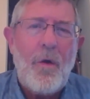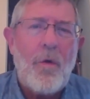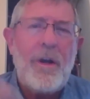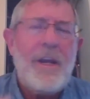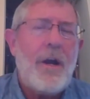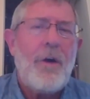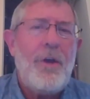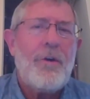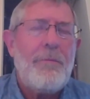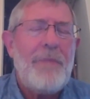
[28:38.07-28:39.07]
Or, you know,
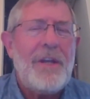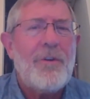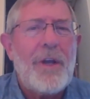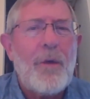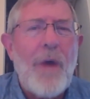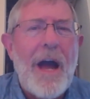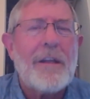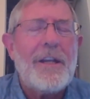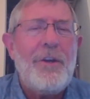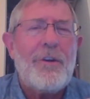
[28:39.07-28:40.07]
you can be doing
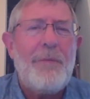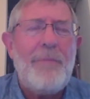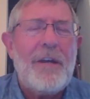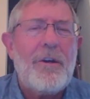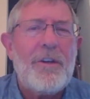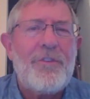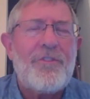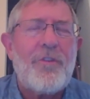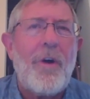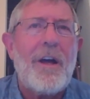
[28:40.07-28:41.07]
well and you can be good
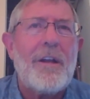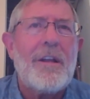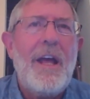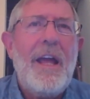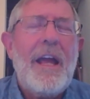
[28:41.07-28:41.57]
soil,